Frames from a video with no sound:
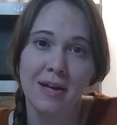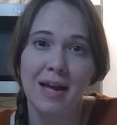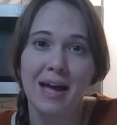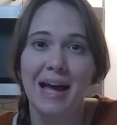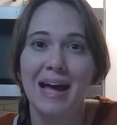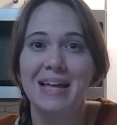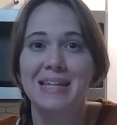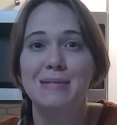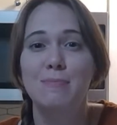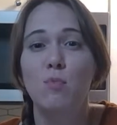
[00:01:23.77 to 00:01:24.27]

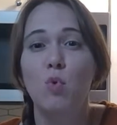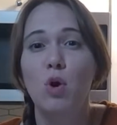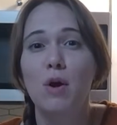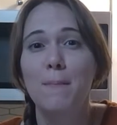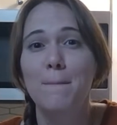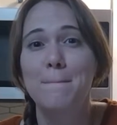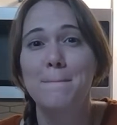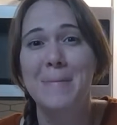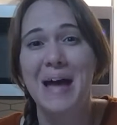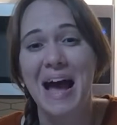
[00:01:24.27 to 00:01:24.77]
has
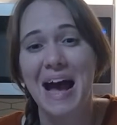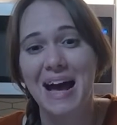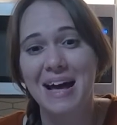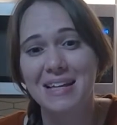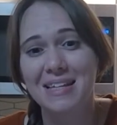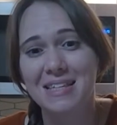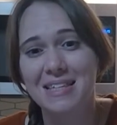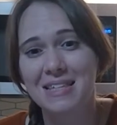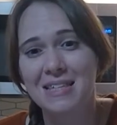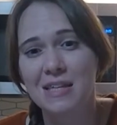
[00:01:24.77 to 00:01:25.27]
more
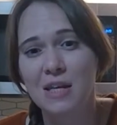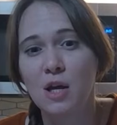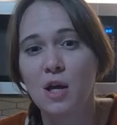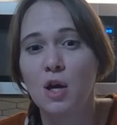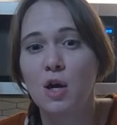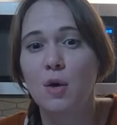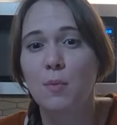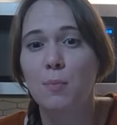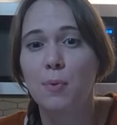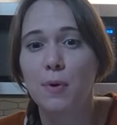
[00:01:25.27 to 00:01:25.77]
mass
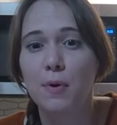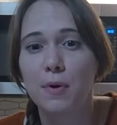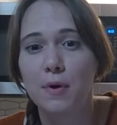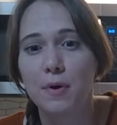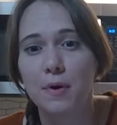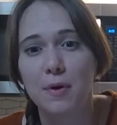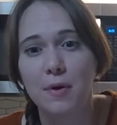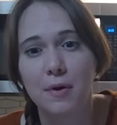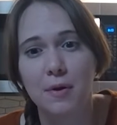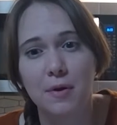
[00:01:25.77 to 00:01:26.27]

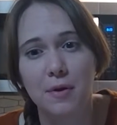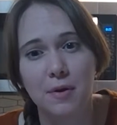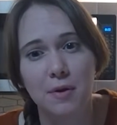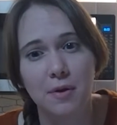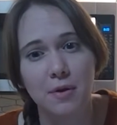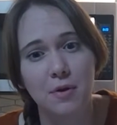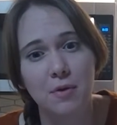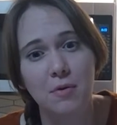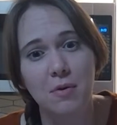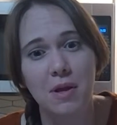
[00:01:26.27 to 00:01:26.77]
per
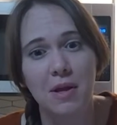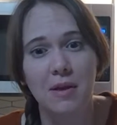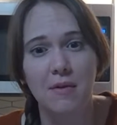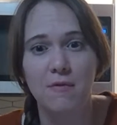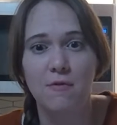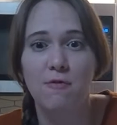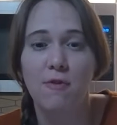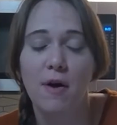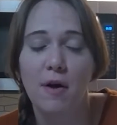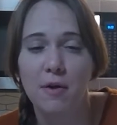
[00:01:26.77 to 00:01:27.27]

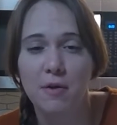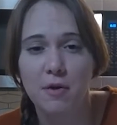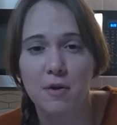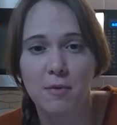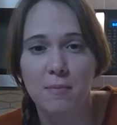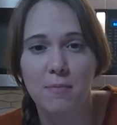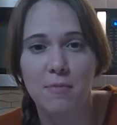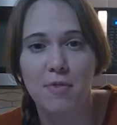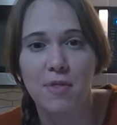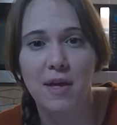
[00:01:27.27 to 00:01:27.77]
unit
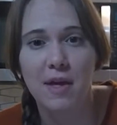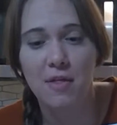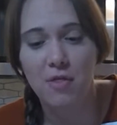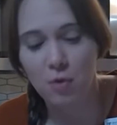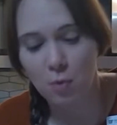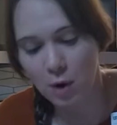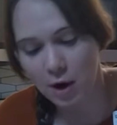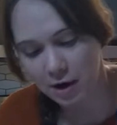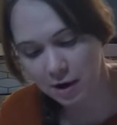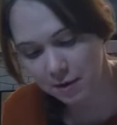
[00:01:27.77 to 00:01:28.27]
volume than
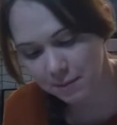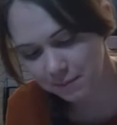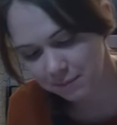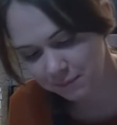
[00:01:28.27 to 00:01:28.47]
the water.